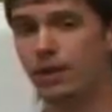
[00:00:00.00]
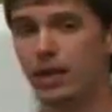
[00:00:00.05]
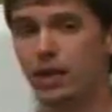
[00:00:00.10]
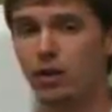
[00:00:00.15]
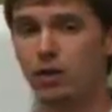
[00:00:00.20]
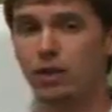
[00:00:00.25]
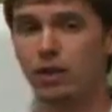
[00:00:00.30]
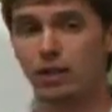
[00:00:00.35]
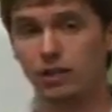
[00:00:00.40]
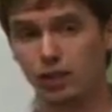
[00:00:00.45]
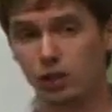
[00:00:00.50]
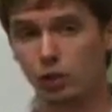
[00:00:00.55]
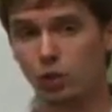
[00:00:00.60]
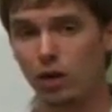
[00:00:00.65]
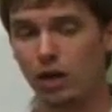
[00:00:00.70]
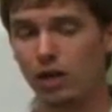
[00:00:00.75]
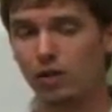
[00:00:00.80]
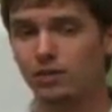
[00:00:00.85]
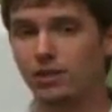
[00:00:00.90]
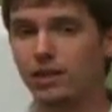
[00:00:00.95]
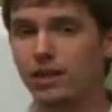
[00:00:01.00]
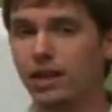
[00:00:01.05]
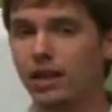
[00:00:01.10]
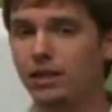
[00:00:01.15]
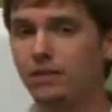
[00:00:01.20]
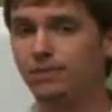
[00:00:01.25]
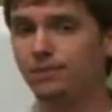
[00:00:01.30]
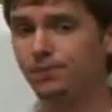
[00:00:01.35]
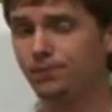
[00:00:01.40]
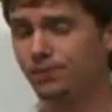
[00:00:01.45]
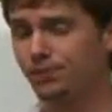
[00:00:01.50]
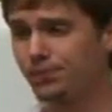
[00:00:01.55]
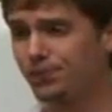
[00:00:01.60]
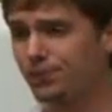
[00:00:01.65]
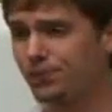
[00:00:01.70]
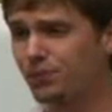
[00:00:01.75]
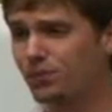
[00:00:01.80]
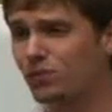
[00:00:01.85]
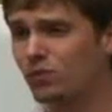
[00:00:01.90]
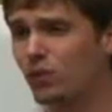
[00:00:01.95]
here in a little while today,
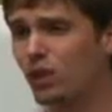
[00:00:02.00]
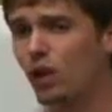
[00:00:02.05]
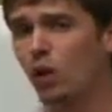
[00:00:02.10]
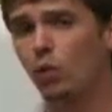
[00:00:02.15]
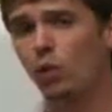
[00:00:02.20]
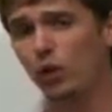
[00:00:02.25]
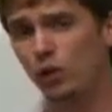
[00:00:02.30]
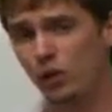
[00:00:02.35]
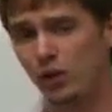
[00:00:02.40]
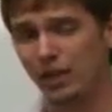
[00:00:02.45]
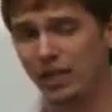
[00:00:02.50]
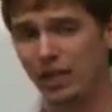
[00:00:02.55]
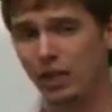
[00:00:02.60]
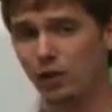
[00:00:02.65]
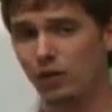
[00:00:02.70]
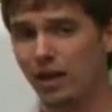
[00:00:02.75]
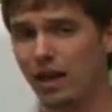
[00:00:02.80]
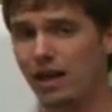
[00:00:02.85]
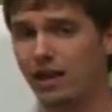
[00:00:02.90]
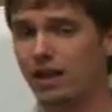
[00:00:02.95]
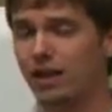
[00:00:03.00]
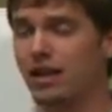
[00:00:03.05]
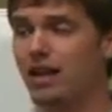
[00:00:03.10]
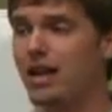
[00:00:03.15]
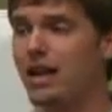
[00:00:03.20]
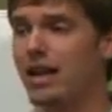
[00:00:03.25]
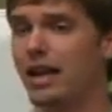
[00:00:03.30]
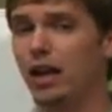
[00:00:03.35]
where you can enter that in.